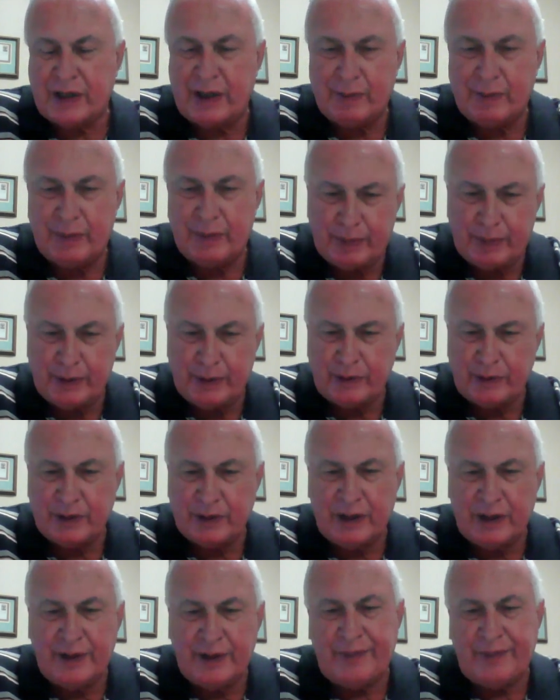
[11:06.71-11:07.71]
that can be
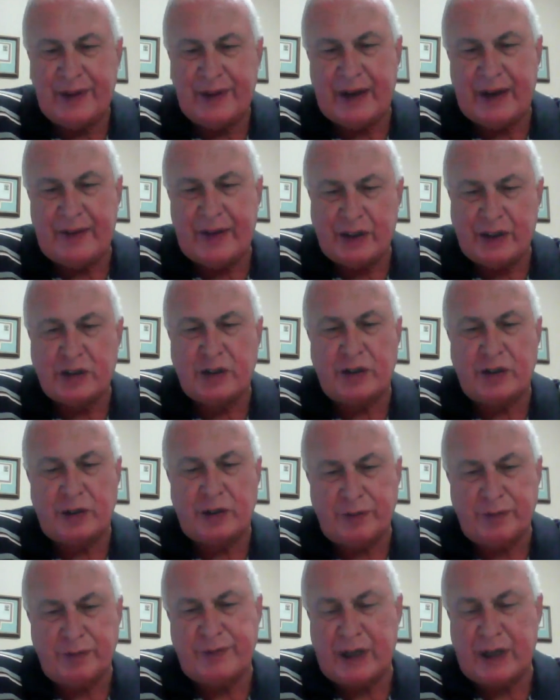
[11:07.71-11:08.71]
produced. Yeah, that's
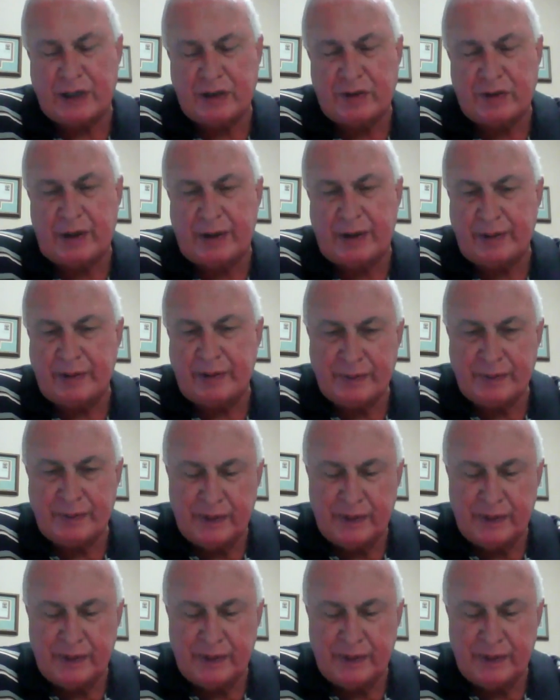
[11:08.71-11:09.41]
true. That's right.